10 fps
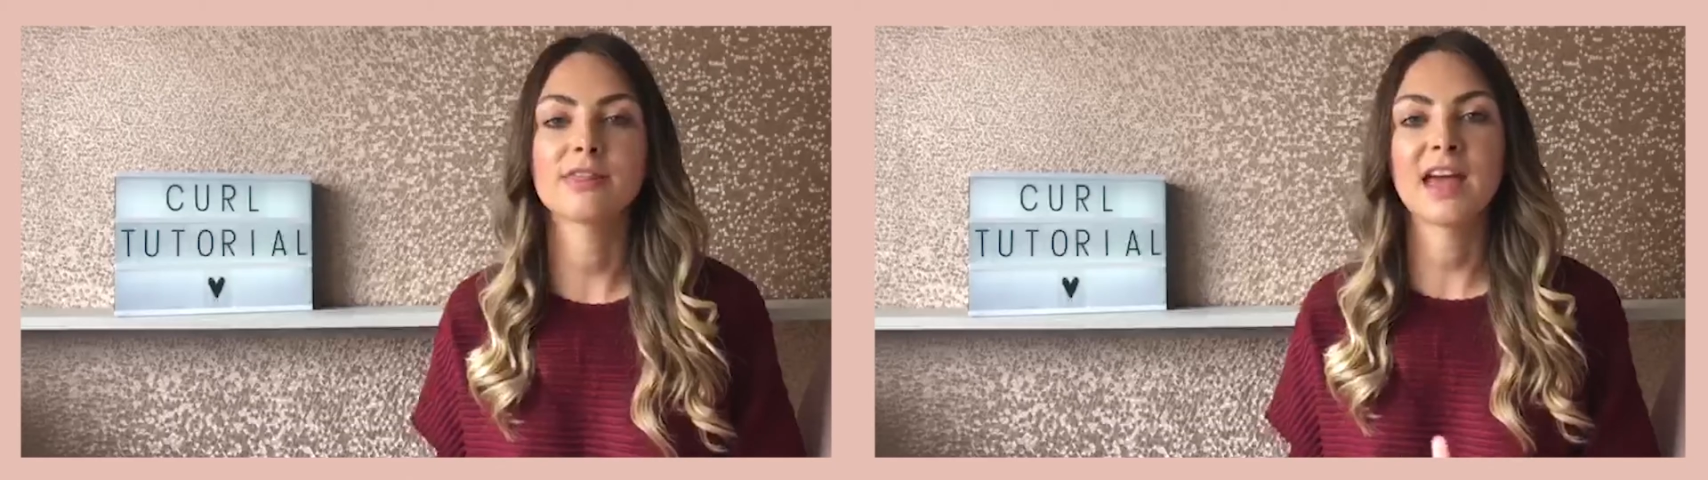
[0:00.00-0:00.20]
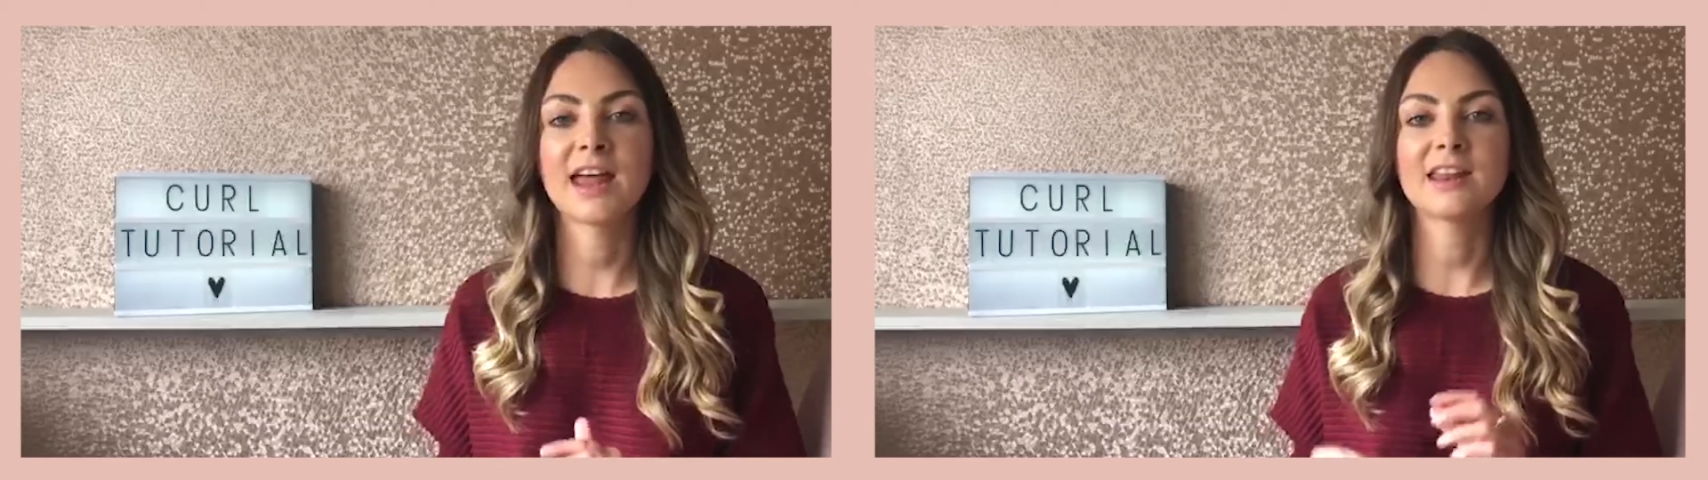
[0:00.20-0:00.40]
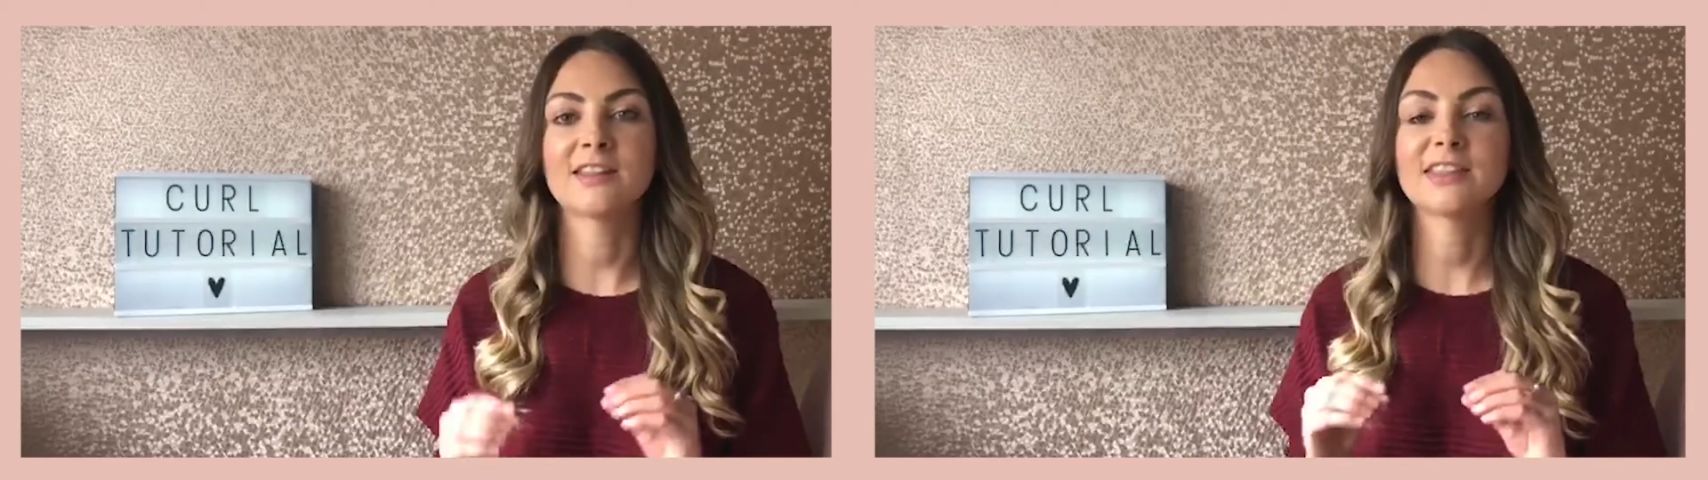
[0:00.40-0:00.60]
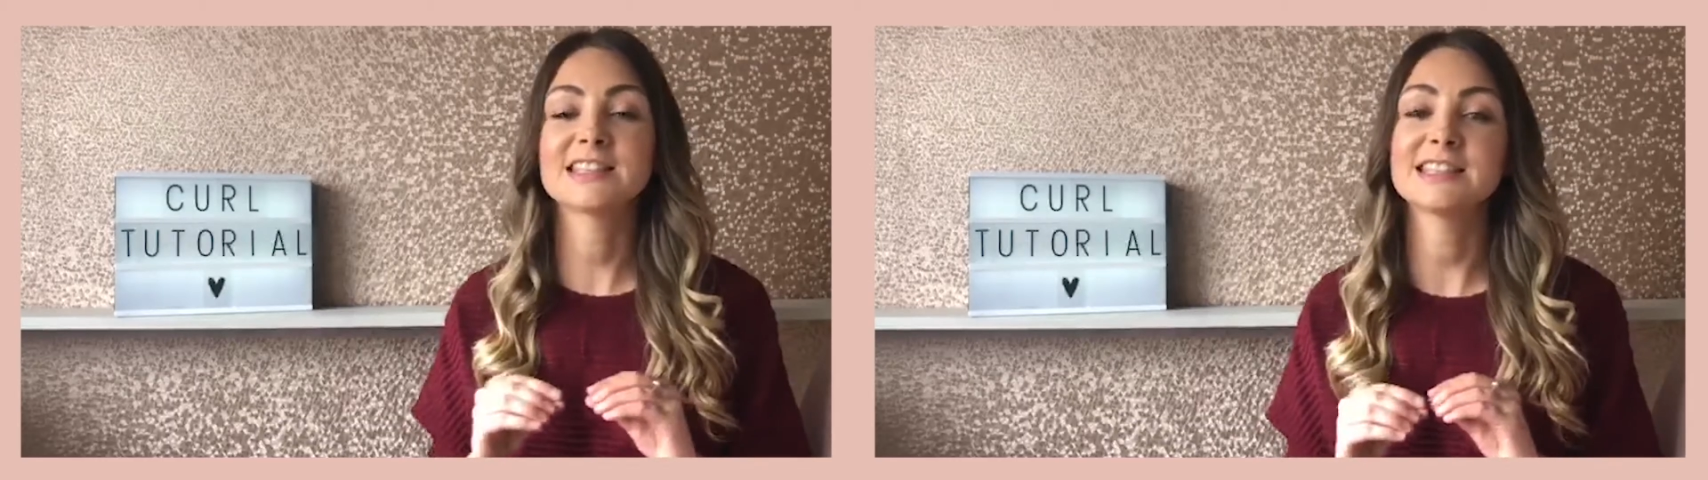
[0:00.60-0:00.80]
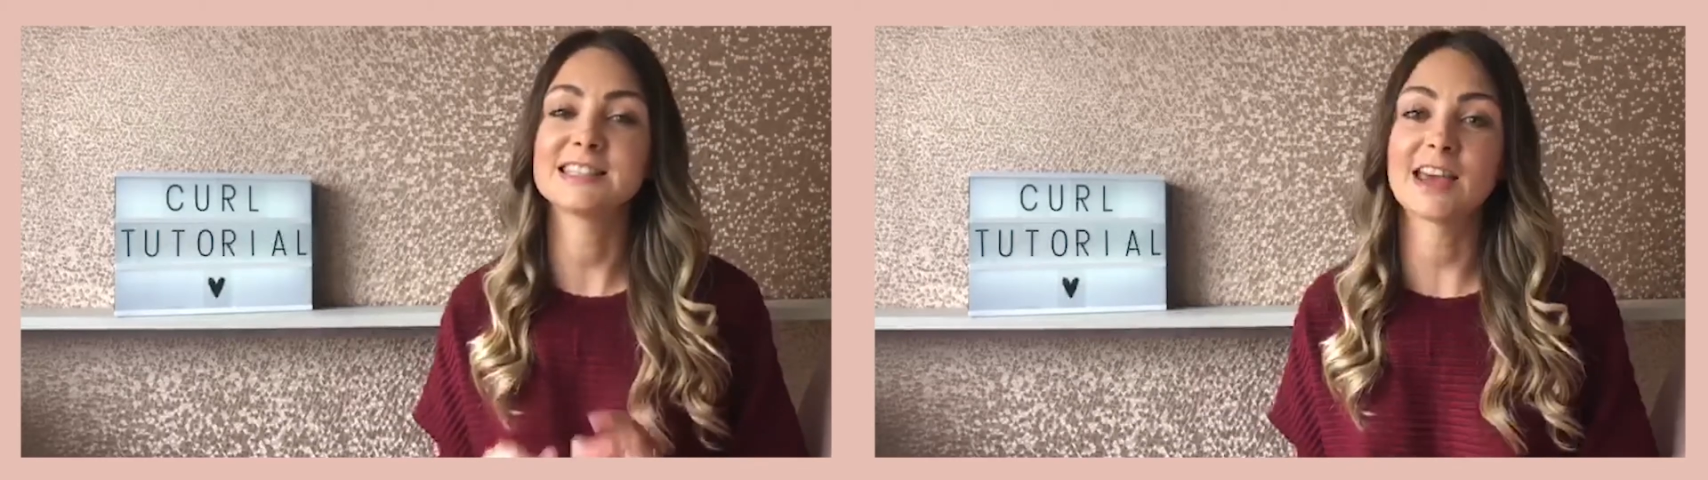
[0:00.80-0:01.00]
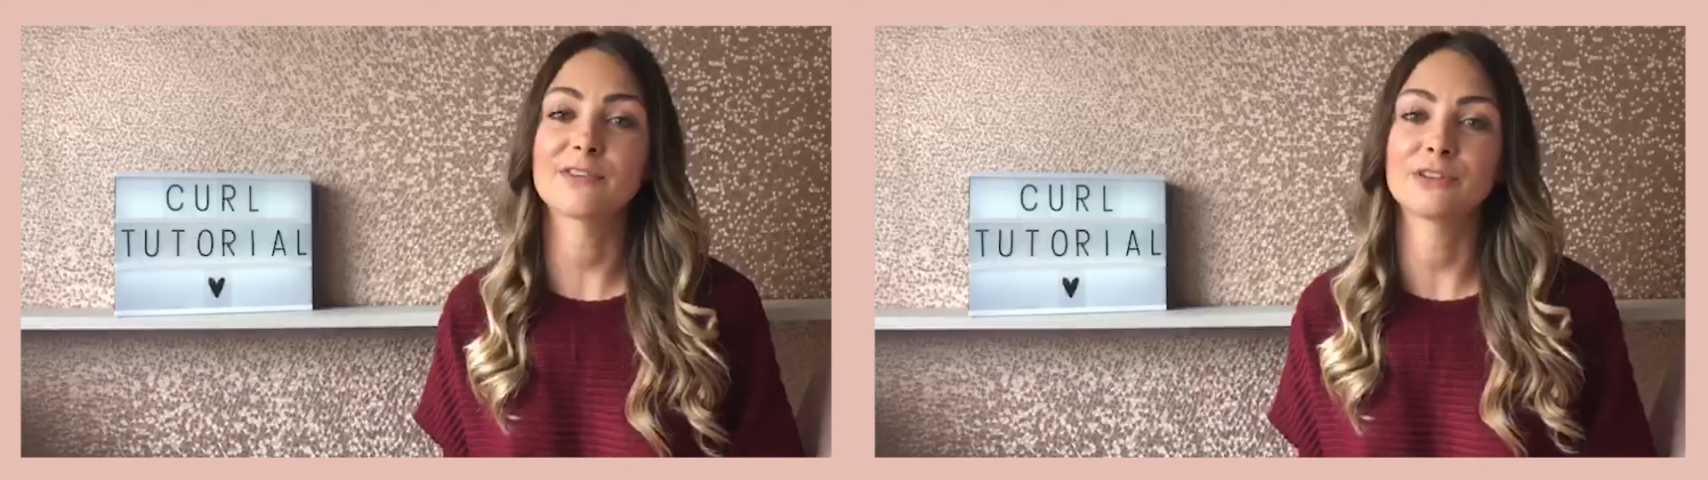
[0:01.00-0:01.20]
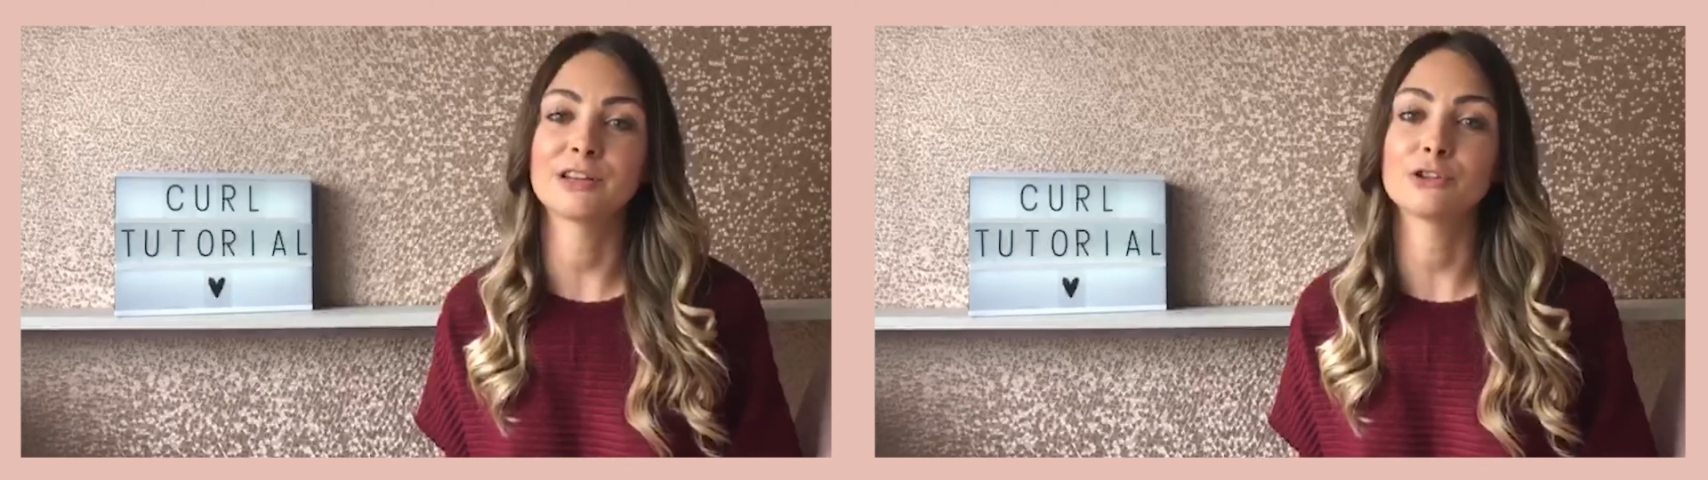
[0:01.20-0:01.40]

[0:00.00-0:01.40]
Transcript: then this is definitely